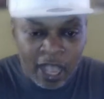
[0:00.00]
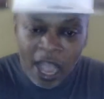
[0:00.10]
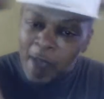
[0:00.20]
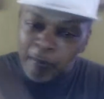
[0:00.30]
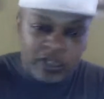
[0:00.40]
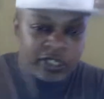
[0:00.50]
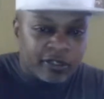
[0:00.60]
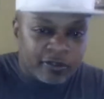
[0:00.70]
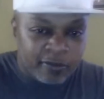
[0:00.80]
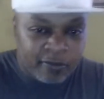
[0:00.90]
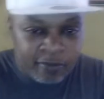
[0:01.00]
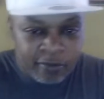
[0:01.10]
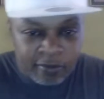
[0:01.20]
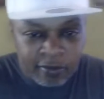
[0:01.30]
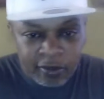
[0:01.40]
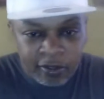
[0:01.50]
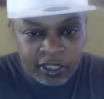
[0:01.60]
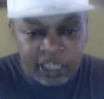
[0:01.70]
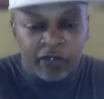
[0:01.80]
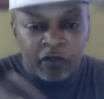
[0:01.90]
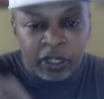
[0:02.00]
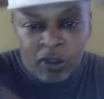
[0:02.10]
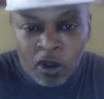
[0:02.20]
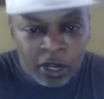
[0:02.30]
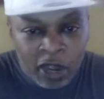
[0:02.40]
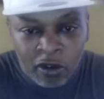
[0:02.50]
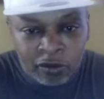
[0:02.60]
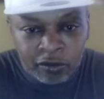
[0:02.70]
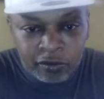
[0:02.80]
I'll push it. Because that's what's going on.